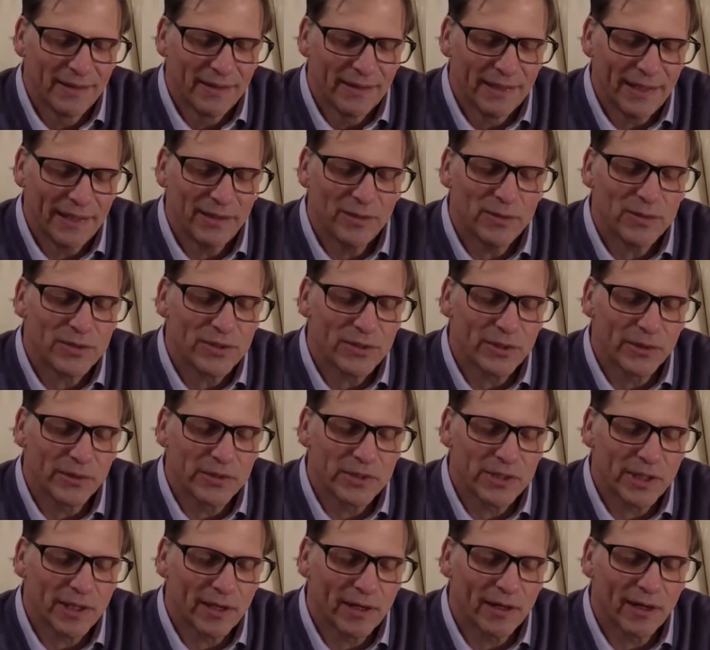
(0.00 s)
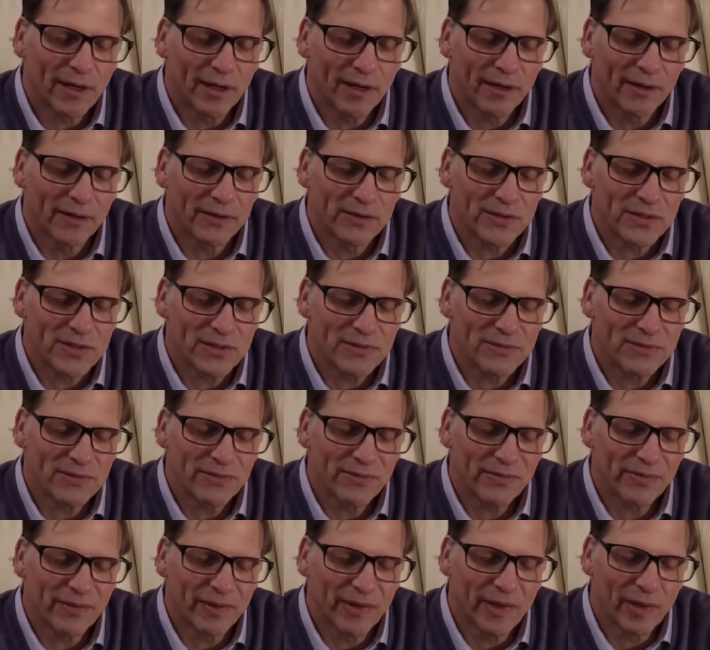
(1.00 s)
That you search our hearts
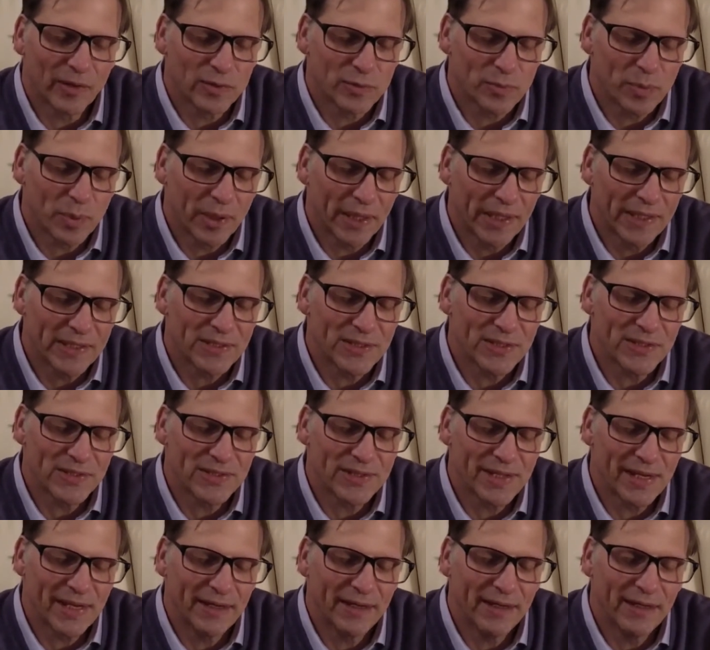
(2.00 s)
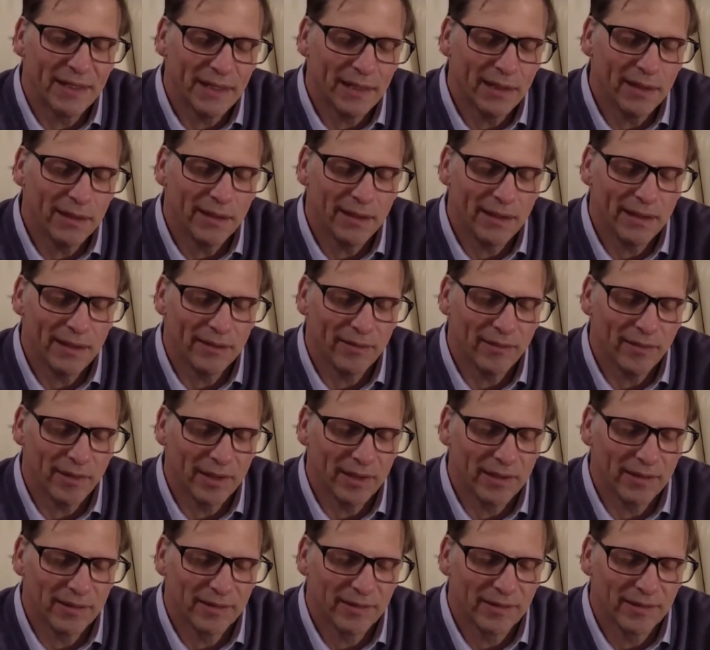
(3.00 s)
for those places that need
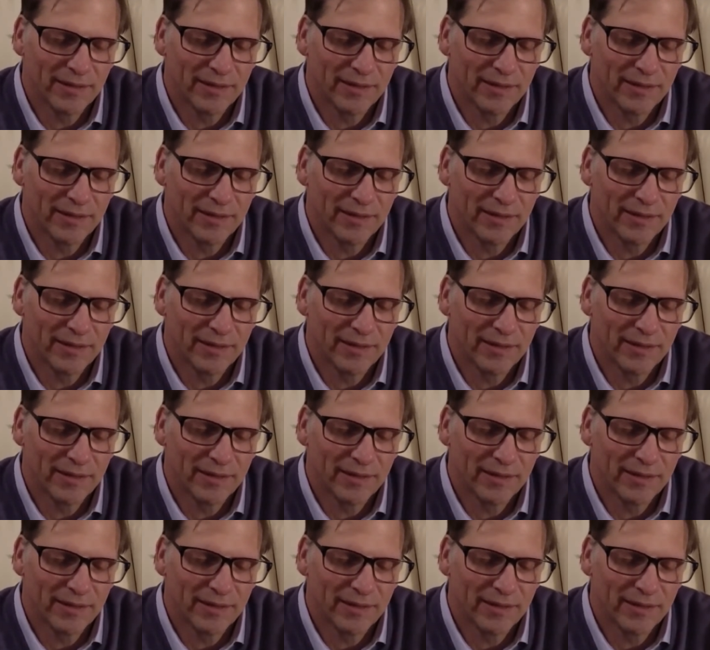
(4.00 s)
healing.